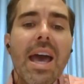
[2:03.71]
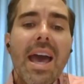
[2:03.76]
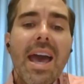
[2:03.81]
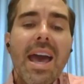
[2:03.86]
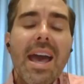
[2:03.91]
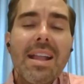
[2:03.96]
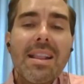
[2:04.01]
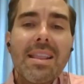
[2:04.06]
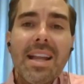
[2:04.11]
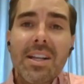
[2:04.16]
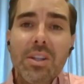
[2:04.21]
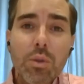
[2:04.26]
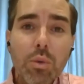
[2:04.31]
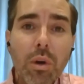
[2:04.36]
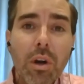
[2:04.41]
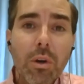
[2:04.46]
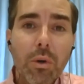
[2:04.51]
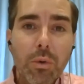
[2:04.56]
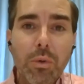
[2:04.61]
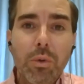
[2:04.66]
And that's
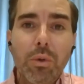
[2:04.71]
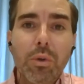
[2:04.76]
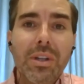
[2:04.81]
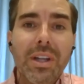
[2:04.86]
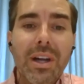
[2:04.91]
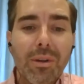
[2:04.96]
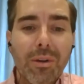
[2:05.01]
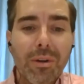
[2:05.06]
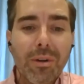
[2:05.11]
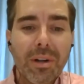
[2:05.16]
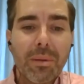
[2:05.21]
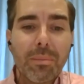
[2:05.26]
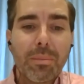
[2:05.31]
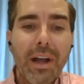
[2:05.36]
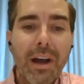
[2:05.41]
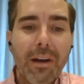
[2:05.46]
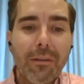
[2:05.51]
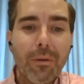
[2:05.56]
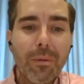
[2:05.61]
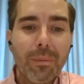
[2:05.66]
where our Google Cloud Learning
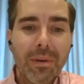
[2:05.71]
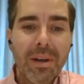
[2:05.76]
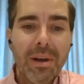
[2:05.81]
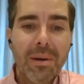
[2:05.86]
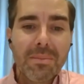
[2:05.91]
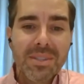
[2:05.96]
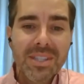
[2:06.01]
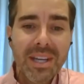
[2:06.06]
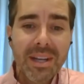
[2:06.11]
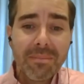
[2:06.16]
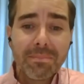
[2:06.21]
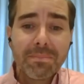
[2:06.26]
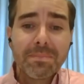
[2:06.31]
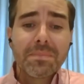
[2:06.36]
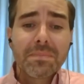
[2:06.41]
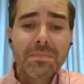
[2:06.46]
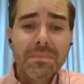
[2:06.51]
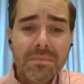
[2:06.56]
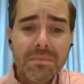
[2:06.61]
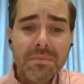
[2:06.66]
Platform comes in.
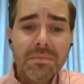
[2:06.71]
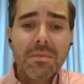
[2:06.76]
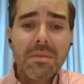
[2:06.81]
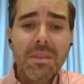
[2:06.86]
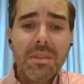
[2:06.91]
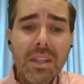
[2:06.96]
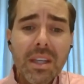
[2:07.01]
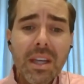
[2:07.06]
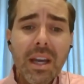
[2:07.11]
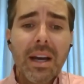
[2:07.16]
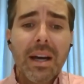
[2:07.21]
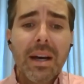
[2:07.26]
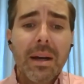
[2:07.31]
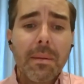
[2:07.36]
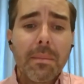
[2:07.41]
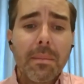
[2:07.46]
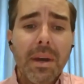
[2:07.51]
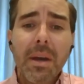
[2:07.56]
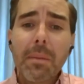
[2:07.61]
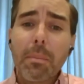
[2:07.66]

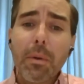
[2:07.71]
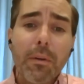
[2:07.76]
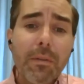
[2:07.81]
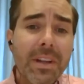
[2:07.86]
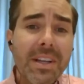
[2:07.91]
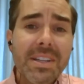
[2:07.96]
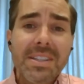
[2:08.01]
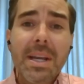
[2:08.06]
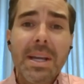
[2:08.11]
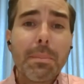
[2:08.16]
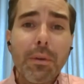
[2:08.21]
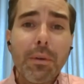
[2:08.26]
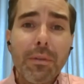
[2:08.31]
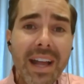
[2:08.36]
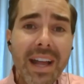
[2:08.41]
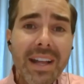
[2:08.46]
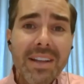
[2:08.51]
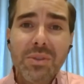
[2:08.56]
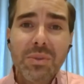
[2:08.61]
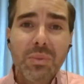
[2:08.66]
Um, a perfect example of
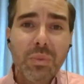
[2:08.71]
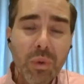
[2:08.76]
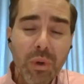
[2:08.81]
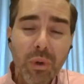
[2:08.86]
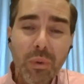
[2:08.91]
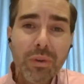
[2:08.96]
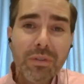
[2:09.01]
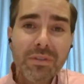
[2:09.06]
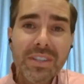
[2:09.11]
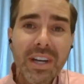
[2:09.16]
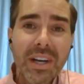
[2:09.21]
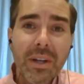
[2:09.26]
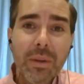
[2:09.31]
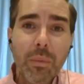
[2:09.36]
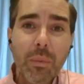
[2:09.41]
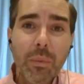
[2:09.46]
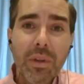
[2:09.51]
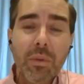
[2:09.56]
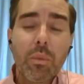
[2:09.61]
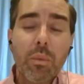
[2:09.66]
that is work we've
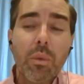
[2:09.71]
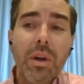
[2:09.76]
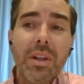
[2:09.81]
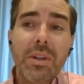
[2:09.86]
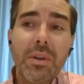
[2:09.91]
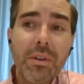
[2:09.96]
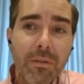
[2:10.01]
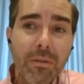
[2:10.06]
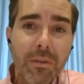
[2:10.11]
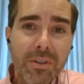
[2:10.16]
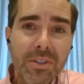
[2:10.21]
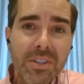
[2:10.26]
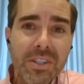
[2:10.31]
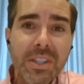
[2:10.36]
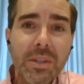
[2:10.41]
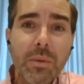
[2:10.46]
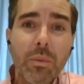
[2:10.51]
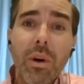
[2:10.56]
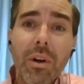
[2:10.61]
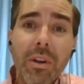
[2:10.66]
done with one
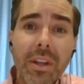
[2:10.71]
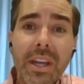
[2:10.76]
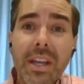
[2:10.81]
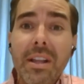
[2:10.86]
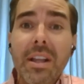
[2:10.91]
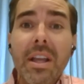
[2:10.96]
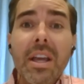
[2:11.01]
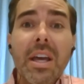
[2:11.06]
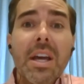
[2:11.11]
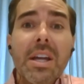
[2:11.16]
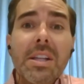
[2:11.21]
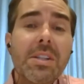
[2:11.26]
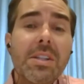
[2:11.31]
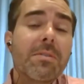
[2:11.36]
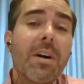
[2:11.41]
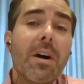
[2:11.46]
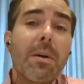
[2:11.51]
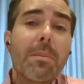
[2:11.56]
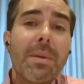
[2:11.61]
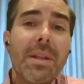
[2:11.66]
university, Walden, to
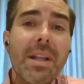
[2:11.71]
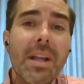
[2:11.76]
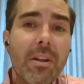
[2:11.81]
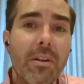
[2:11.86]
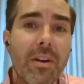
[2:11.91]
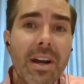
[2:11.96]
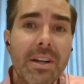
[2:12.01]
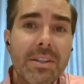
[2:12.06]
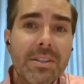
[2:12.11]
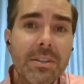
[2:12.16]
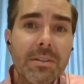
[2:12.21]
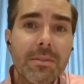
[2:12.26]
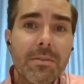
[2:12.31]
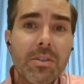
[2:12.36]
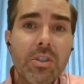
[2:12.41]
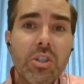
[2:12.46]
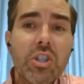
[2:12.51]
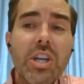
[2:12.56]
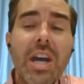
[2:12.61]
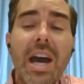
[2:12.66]
develop an interactive
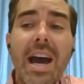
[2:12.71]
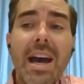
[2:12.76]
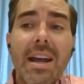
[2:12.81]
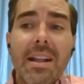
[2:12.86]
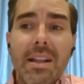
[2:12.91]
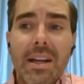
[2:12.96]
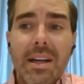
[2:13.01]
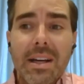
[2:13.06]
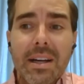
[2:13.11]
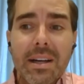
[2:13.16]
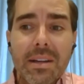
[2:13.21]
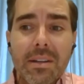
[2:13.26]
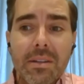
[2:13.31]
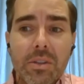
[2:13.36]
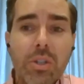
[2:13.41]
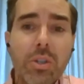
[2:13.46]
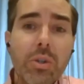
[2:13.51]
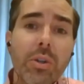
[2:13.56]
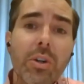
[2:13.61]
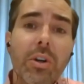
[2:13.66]
chat uh,
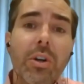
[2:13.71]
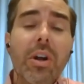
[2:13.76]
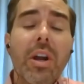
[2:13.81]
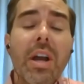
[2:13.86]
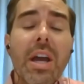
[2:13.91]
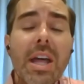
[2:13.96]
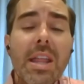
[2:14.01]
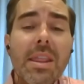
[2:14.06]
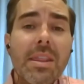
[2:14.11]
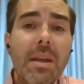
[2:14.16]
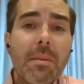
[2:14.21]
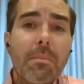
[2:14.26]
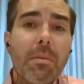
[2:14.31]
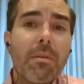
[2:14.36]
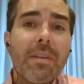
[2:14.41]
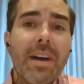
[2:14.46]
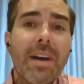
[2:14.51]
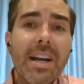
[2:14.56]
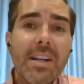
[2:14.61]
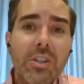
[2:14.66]
tutor that
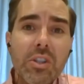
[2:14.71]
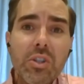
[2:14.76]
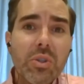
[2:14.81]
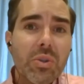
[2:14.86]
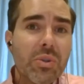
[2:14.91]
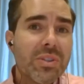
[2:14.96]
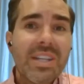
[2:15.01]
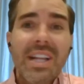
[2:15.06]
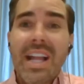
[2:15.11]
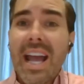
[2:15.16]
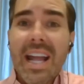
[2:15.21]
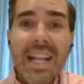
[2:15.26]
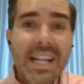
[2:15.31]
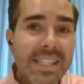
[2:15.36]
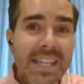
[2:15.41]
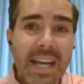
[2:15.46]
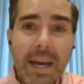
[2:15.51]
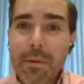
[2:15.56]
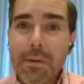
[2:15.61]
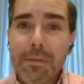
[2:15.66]
provides students at any
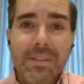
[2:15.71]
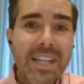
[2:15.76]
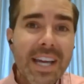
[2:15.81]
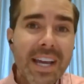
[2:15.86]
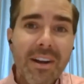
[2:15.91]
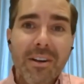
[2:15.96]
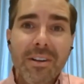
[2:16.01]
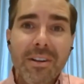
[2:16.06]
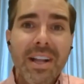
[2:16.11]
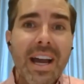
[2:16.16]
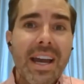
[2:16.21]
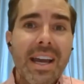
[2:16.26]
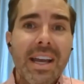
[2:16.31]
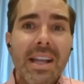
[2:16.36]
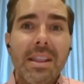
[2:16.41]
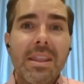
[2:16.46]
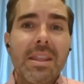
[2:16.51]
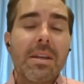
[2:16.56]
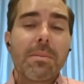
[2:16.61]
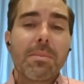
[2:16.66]
time of day or
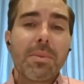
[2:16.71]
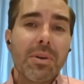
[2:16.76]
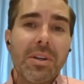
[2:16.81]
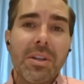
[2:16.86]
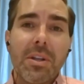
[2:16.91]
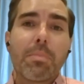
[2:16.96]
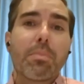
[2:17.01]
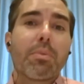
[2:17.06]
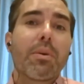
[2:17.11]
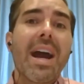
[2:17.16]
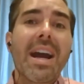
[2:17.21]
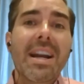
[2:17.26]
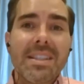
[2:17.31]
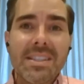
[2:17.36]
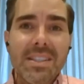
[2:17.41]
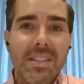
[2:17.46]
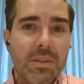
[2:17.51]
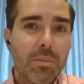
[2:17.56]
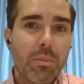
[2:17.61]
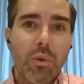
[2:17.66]
night the ability to
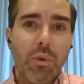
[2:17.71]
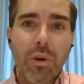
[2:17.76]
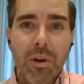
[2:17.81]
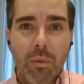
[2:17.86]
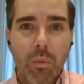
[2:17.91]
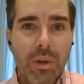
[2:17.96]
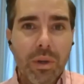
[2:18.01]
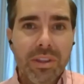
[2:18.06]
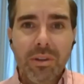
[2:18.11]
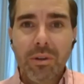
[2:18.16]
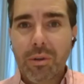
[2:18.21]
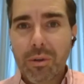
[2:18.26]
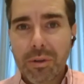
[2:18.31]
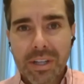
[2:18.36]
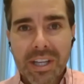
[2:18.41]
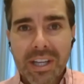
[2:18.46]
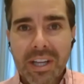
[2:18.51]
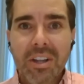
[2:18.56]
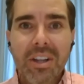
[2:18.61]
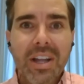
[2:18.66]
practice more on what they're
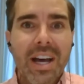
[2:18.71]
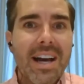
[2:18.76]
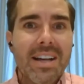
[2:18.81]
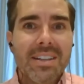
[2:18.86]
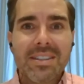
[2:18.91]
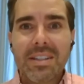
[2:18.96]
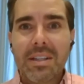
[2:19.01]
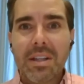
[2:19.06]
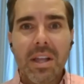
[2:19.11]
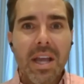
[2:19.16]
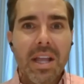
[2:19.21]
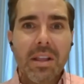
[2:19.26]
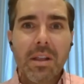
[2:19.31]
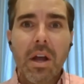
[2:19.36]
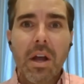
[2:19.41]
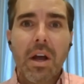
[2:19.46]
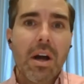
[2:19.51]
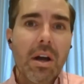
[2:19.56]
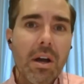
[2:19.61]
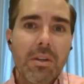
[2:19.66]
learning in class and,
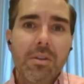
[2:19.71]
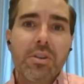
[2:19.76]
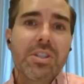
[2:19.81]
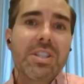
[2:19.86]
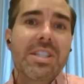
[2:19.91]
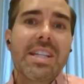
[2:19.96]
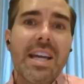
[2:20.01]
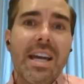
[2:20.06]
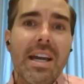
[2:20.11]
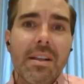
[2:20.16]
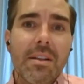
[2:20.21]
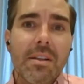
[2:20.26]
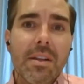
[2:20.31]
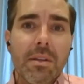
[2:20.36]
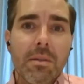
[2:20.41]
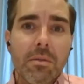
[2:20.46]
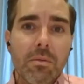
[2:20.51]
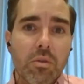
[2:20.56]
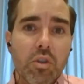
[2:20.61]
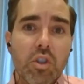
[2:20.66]
and understand
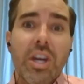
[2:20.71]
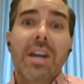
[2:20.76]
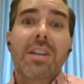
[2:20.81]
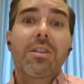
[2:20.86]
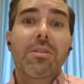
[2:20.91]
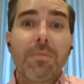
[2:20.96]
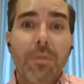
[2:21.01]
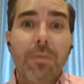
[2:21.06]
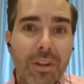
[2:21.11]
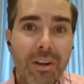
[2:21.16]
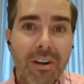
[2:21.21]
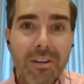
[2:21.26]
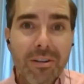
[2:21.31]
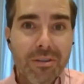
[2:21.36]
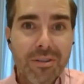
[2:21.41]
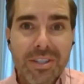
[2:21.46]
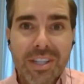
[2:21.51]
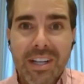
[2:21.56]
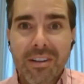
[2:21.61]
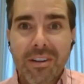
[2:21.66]
and check for their
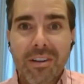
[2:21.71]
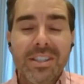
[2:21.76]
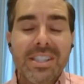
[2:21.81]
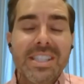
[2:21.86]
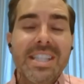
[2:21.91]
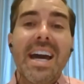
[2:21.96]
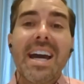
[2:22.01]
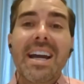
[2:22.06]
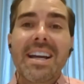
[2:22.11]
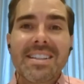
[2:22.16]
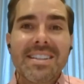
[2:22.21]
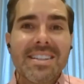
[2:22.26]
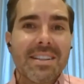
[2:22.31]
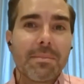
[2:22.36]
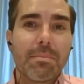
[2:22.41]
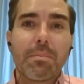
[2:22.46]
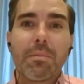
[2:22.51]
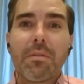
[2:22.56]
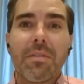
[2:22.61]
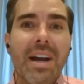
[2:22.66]
understanding on text
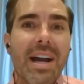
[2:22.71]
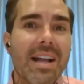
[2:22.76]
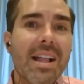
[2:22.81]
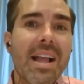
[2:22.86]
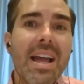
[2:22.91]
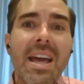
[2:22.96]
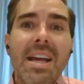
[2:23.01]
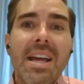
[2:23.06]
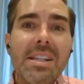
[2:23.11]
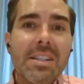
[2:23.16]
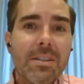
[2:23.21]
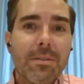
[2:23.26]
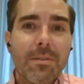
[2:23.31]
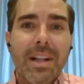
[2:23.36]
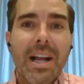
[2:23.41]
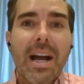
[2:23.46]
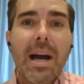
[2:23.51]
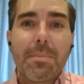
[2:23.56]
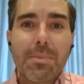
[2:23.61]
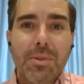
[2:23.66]
and provide
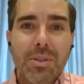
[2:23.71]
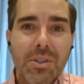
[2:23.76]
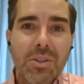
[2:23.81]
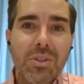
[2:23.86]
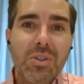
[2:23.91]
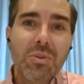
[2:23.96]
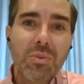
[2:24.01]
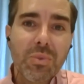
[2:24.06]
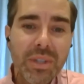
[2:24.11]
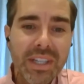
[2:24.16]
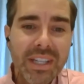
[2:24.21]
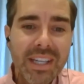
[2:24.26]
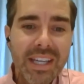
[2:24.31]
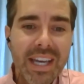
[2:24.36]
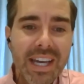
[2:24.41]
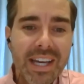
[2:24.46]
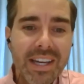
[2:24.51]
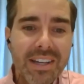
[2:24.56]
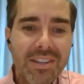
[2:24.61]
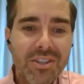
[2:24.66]
different options to
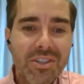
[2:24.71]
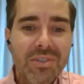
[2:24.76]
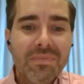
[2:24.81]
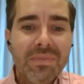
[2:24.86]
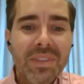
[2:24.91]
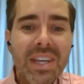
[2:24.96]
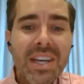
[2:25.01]
re-engage.